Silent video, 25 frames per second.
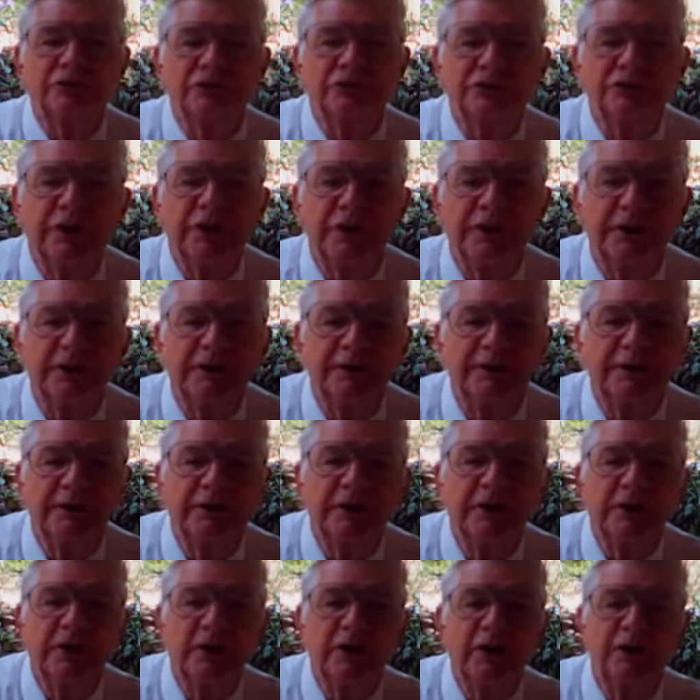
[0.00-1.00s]
stand
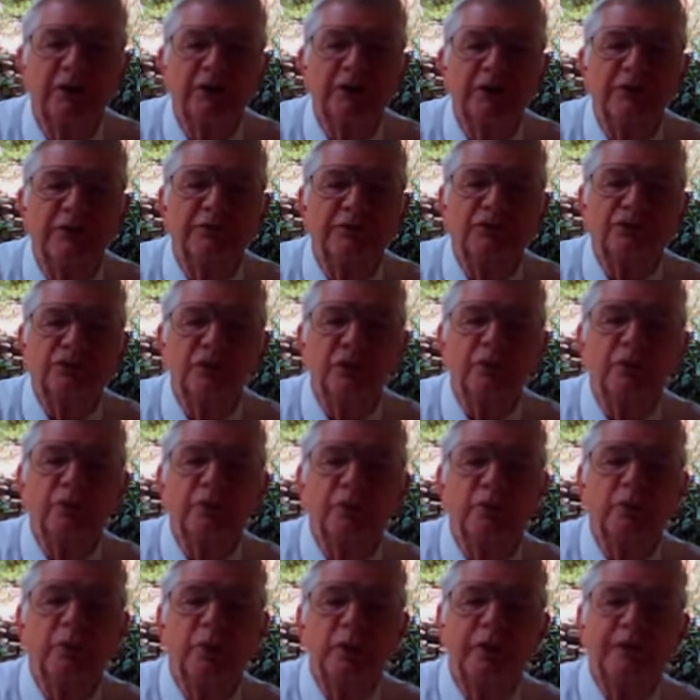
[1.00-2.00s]

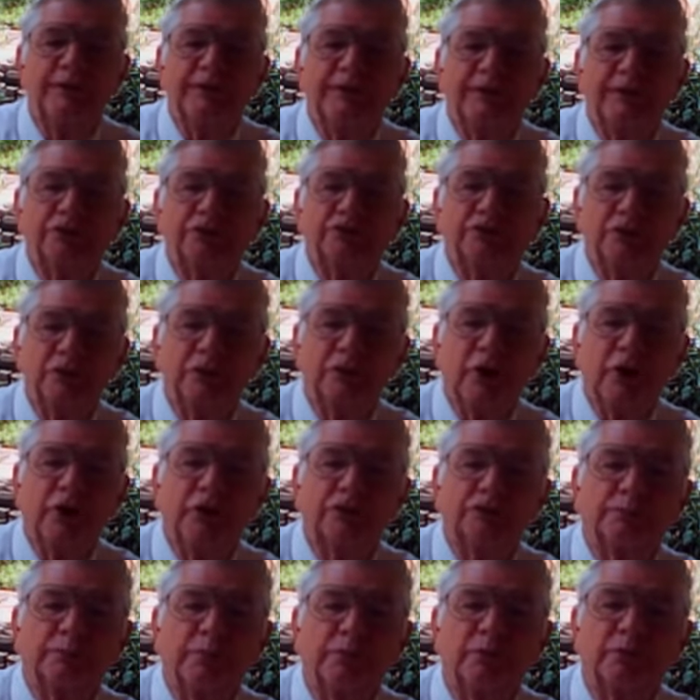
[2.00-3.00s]
to the true
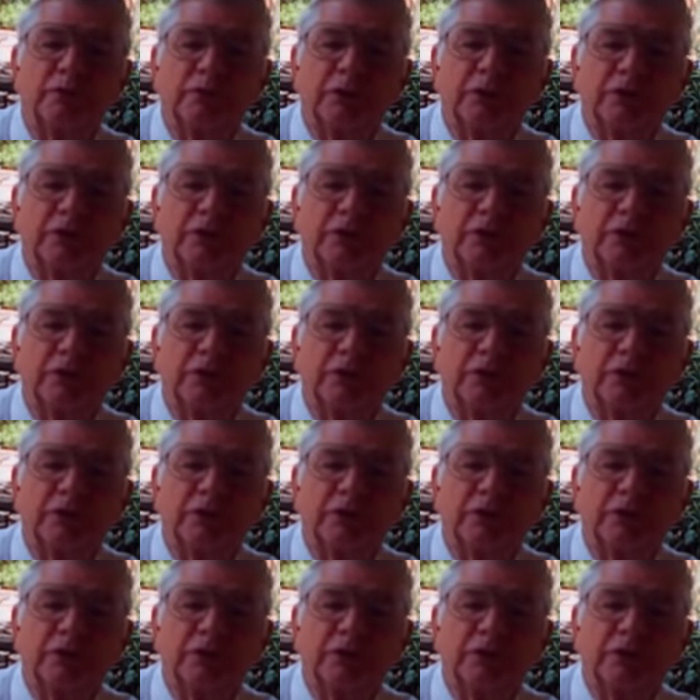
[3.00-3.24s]
gospel,